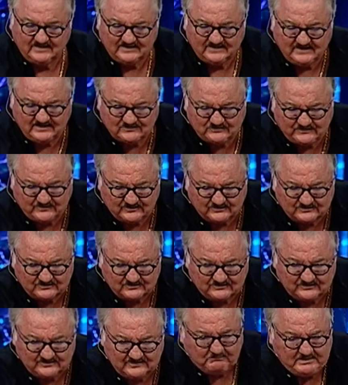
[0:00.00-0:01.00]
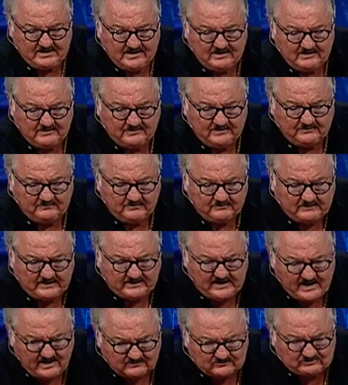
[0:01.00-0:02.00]
Next verse. Be, uh,
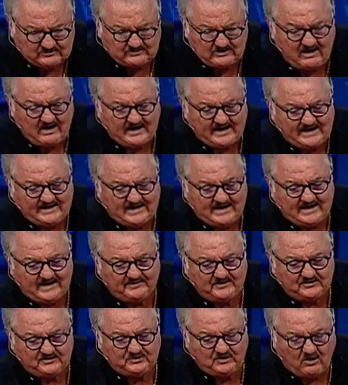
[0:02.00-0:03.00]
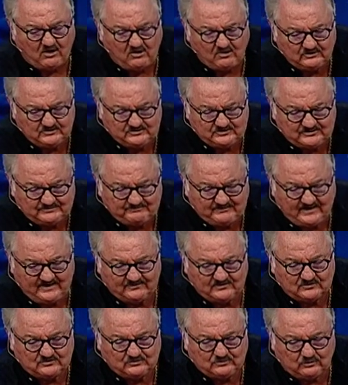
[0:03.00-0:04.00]
but outside are the dogs
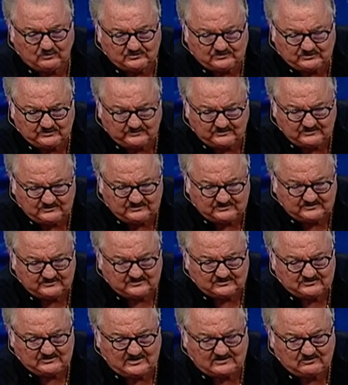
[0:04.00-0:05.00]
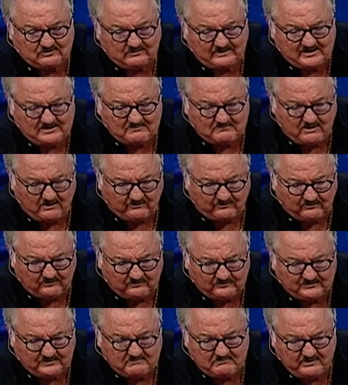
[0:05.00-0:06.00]
and the sorcerers, the sexually
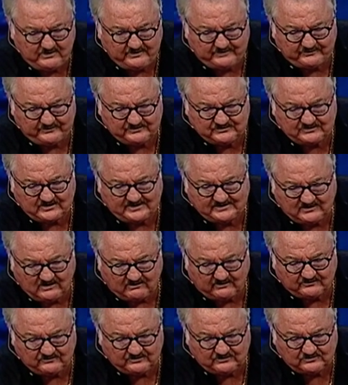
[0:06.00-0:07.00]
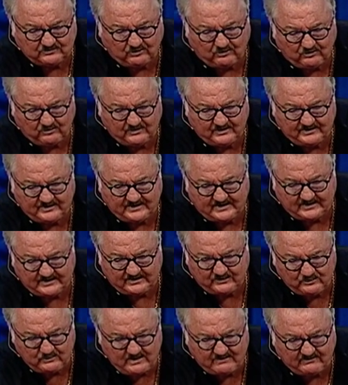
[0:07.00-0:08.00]
immoral, the murderers, idolaters, uh,
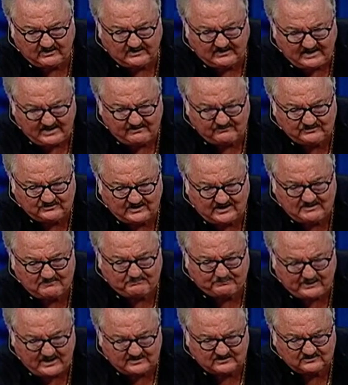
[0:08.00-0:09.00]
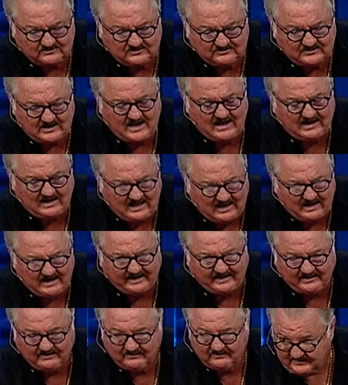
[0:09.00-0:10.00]
uh, whoever loves and practices a
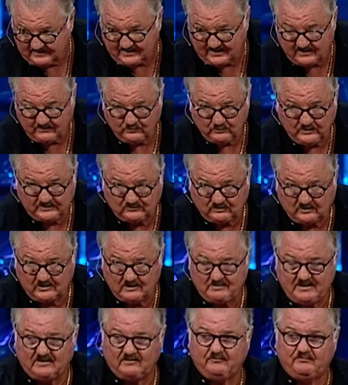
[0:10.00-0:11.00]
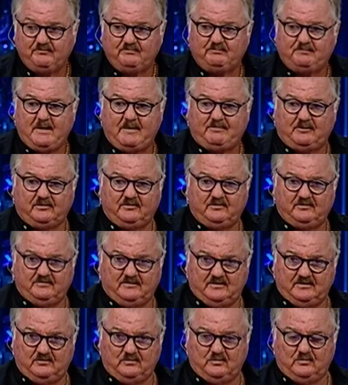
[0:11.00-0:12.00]
lie. Now, we're talking about people
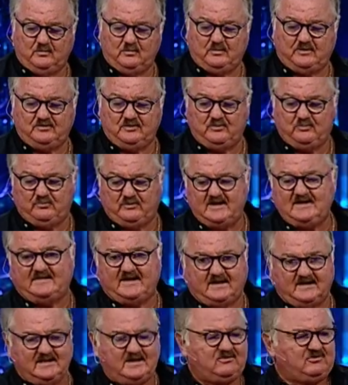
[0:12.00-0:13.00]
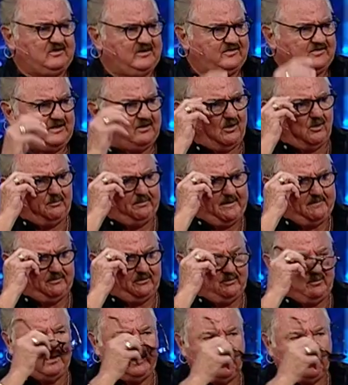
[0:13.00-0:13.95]
when you read that initially, you think, oh, people who are